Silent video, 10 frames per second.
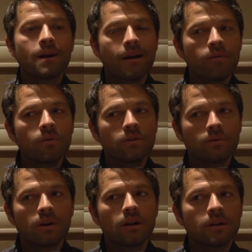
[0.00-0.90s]
But every once
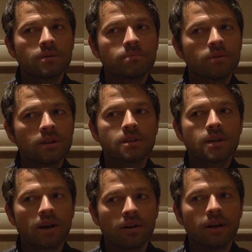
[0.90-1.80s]
in a while, it's pretty
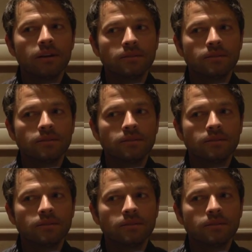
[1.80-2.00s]
scary.